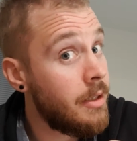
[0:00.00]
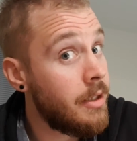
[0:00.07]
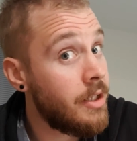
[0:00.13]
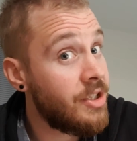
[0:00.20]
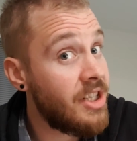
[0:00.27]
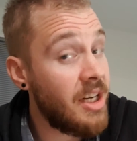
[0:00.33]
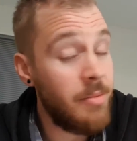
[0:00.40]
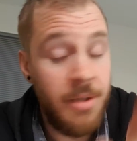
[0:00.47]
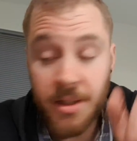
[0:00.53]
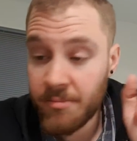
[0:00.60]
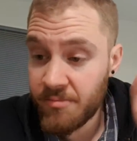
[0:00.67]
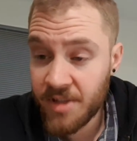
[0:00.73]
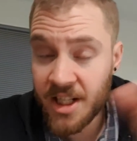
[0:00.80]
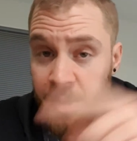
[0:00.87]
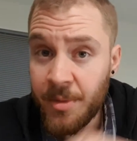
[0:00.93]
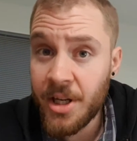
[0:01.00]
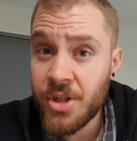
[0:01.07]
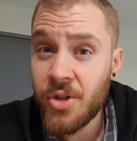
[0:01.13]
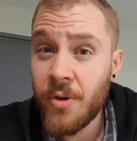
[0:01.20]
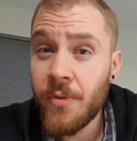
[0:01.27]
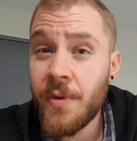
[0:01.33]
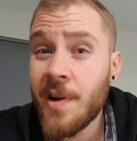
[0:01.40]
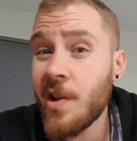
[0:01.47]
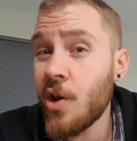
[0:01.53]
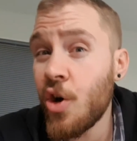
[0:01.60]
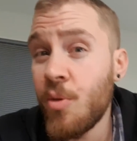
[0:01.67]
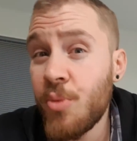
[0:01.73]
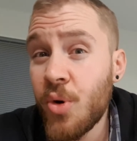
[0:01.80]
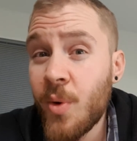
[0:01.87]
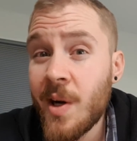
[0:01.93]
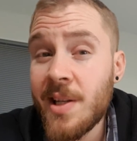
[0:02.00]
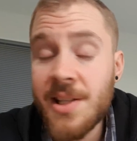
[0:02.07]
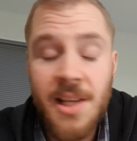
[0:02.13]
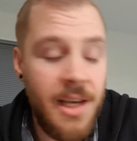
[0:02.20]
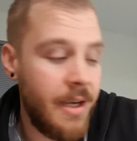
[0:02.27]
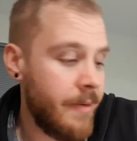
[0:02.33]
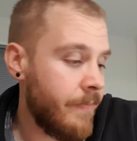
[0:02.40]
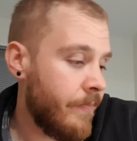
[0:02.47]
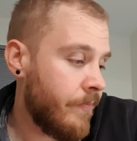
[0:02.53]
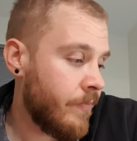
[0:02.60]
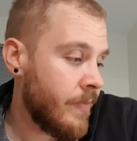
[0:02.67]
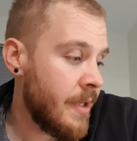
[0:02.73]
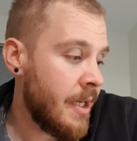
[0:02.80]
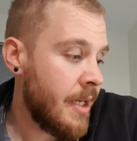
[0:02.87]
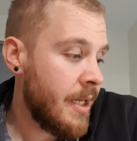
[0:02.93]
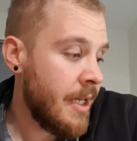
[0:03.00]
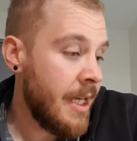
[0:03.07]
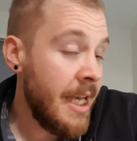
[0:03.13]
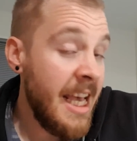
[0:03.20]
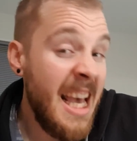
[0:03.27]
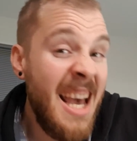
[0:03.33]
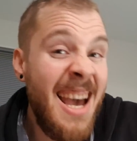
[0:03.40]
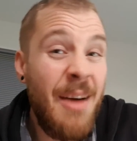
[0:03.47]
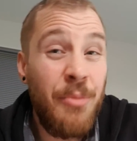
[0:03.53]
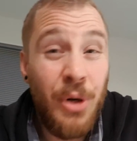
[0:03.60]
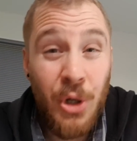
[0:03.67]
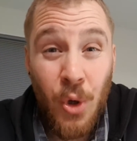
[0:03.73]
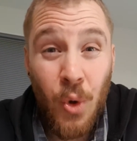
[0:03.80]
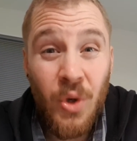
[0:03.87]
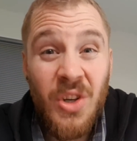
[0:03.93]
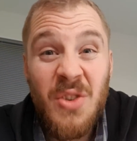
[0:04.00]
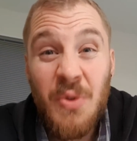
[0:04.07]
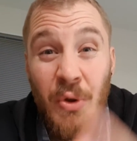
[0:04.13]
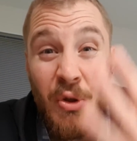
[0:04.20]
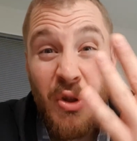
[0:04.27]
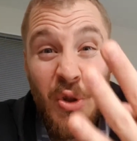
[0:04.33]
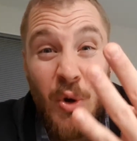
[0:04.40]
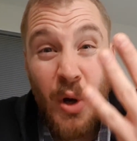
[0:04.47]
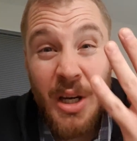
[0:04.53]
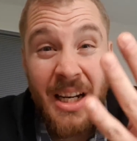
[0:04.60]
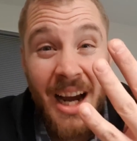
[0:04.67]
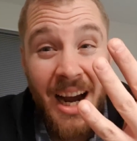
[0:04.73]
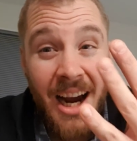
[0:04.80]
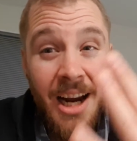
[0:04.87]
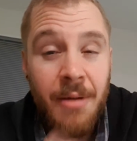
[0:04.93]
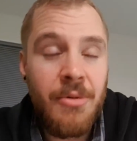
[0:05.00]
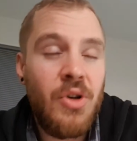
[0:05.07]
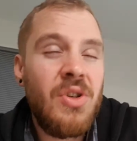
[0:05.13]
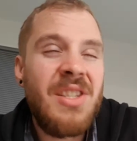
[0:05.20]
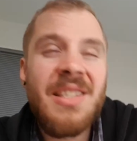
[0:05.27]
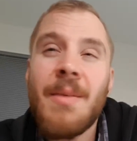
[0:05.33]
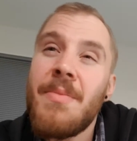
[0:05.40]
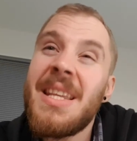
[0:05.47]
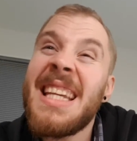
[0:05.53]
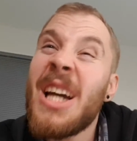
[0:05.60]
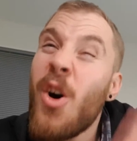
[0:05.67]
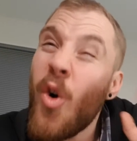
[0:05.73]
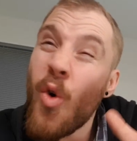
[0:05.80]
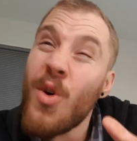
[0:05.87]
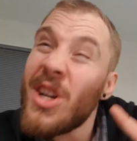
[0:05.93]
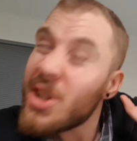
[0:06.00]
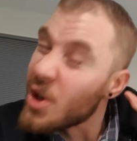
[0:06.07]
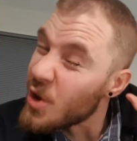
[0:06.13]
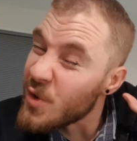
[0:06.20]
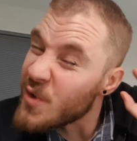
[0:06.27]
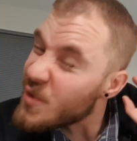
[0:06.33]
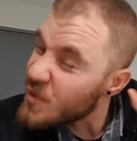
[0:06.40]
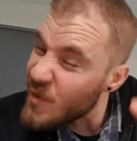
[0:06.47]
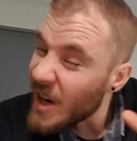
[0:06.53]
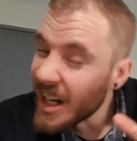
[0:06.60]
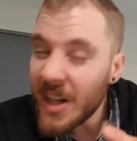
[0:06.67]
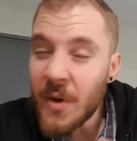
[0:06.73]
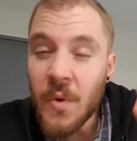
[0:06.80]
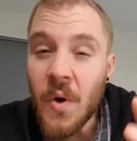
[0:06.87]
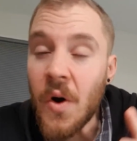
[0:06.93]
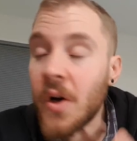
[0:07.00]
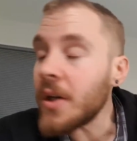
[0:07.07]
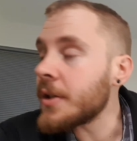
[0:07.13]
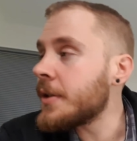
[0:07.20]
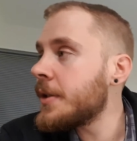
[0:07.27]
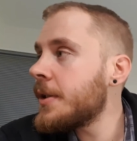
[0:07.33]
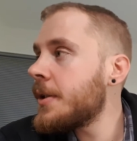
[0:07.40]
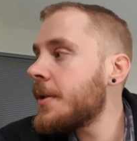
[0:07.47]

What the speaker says: it's Chubby coming at you for another Homebrew Wednesday. I'm recording this for the third time because something always goes fucking wrong.